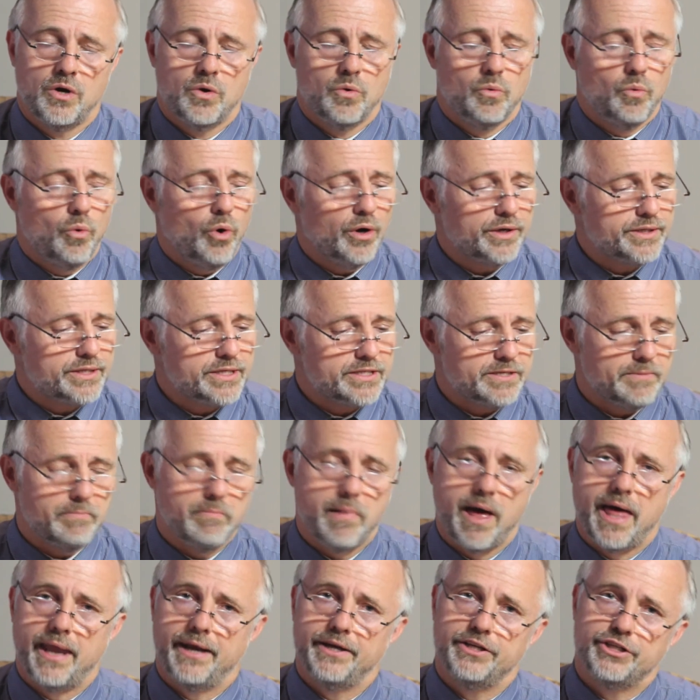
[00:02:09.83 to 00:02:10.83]
What does a
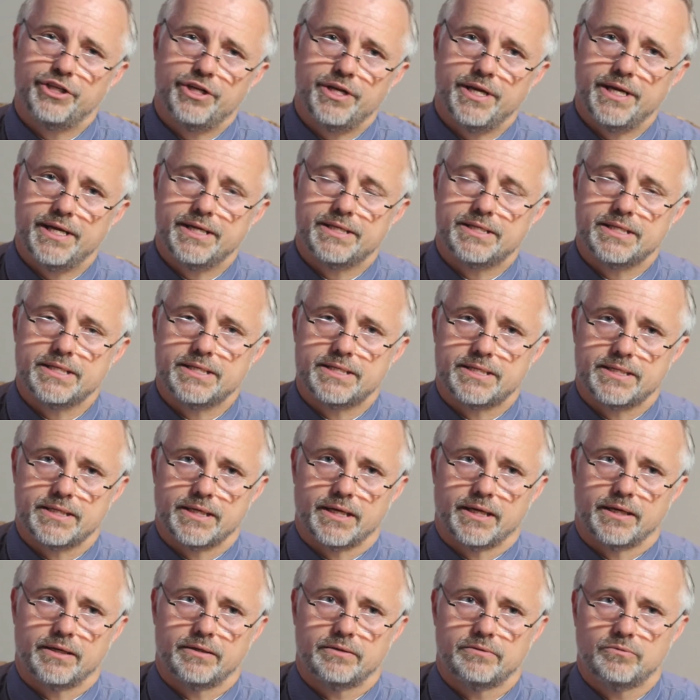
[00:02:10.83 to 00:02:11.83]
manager need to
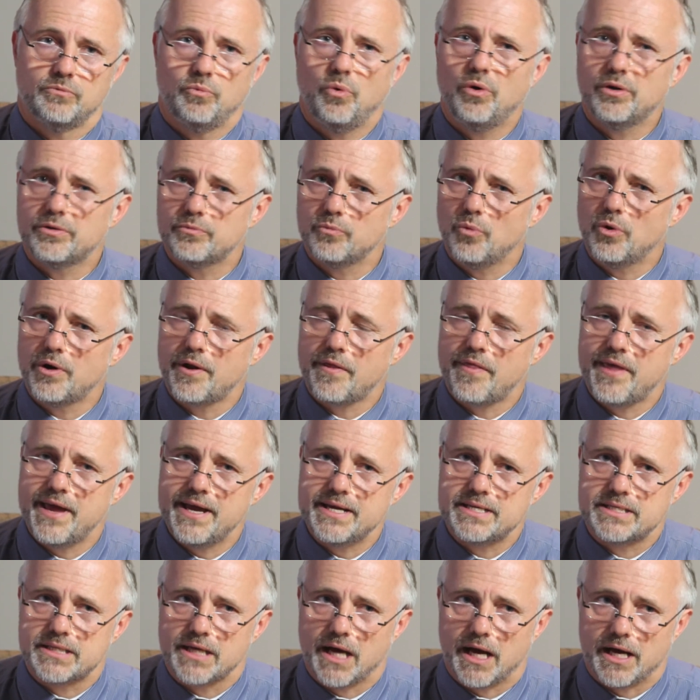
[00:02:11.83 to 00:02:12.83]
see? What are
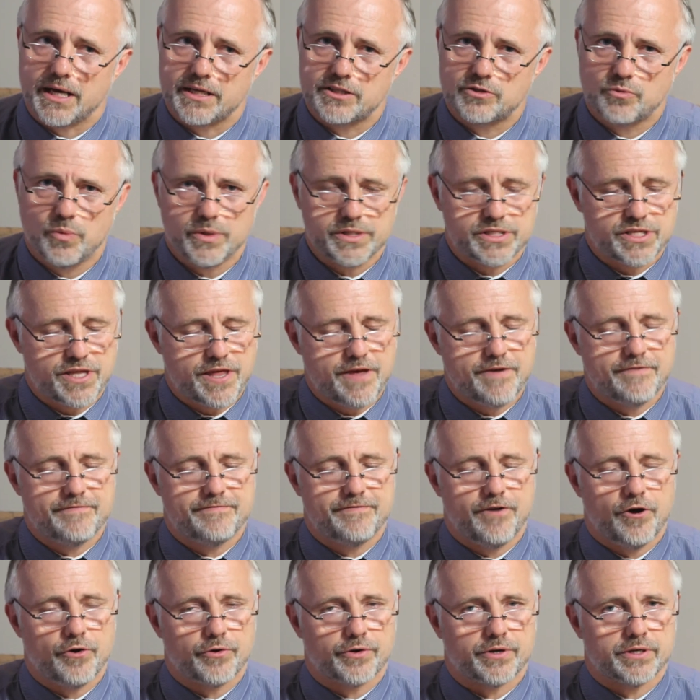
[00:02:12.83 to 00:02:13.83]
their tasks? What's their
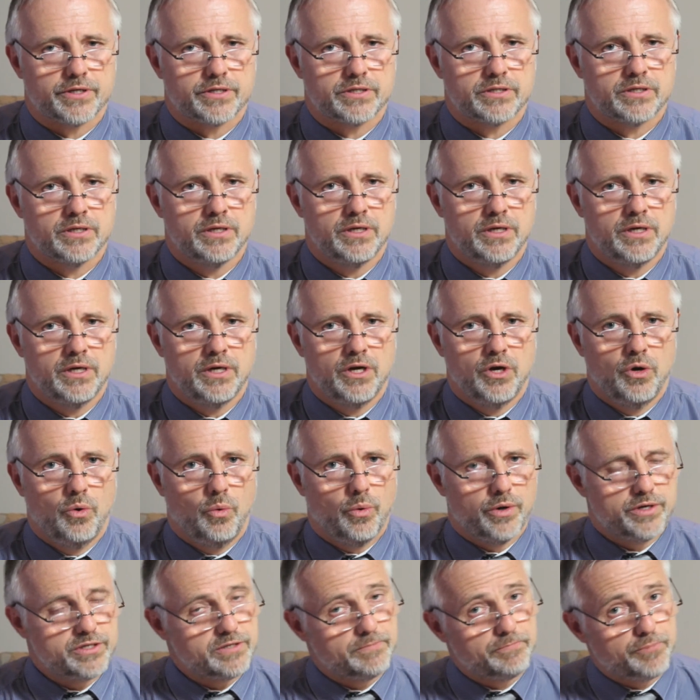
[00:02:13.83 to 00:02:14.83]
focus?
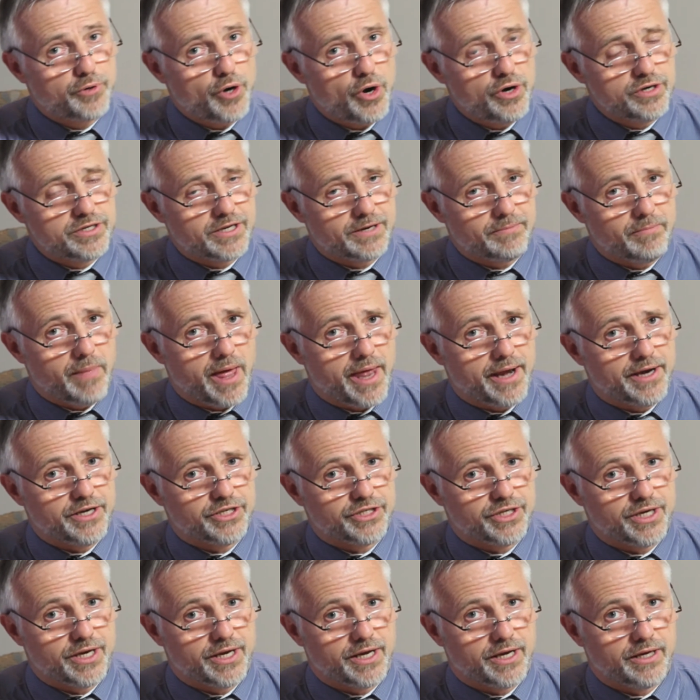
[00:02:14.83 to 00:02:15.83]
What does a project
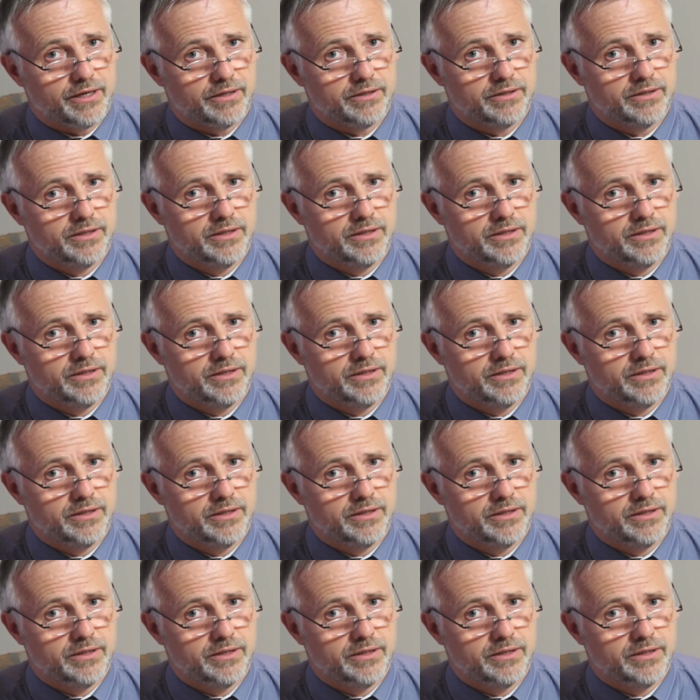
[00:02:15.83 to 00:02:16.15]
manager need?